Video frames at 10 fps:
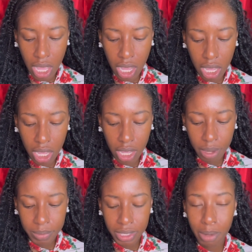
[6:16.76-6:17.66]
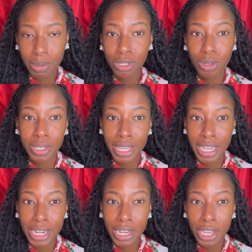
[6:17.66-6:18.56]
Number two, the
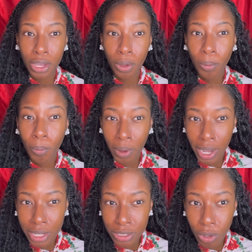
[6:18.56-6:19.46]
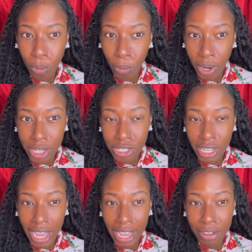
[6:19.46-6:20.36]
ending was
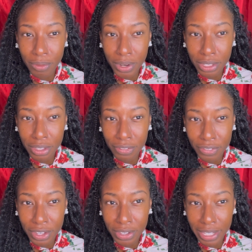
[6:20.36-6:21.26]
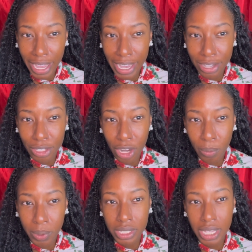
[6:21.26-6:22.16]
rushed. I really feel like there
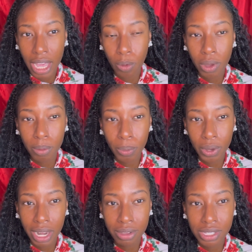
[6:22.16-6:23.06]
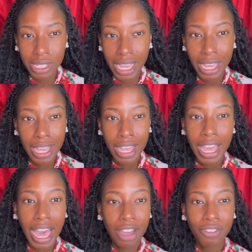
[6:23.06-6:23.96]
was, at one point, I was just like,
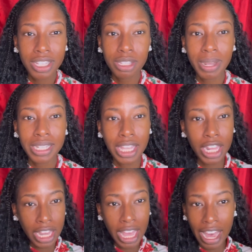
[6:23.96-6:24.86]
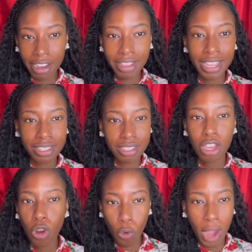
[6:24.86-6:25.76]
I feel like somebody said,
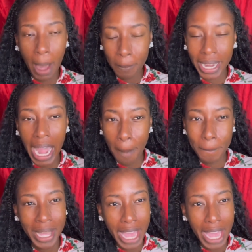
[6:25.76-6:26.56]
wrap it up.